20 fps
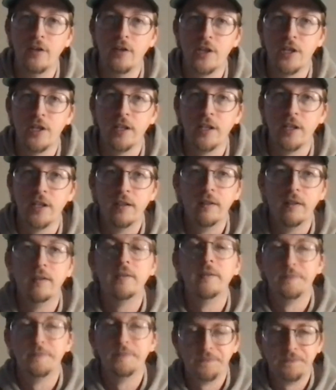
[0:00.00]
visual
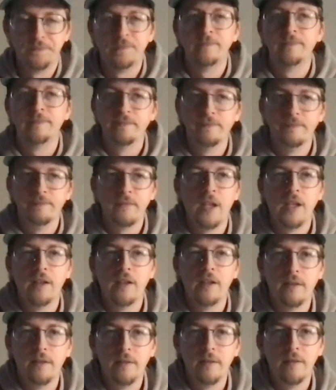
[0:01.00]
vibration that's like
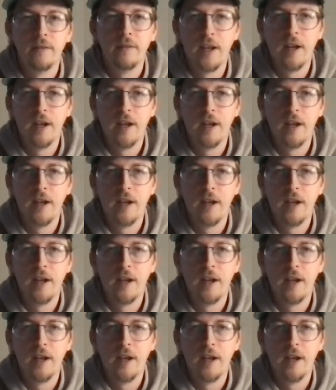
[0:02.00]
so good.